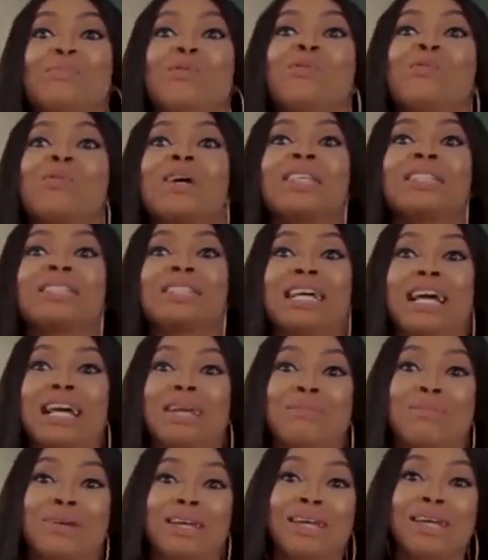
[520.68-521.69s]
we'll waste
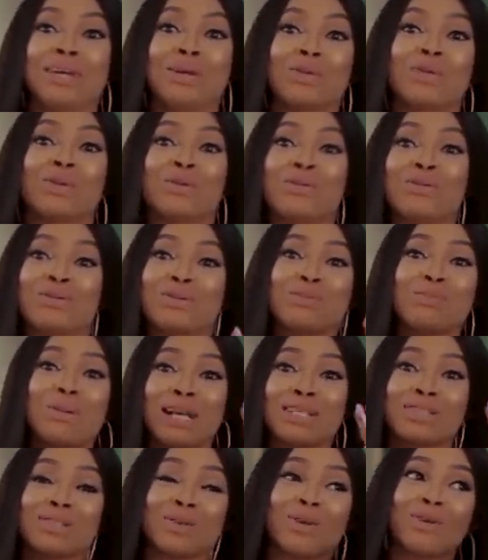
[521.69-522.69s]
time. The
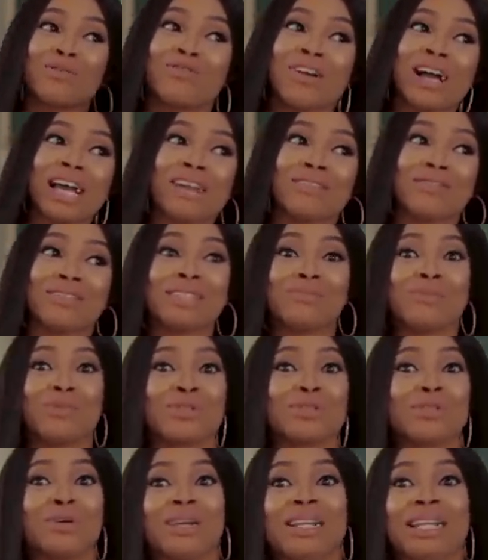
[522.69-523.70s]
man saw five, Timo
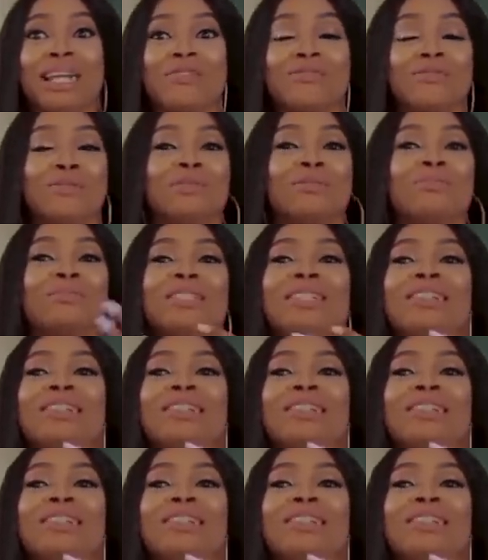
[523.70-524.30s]
saw eleven.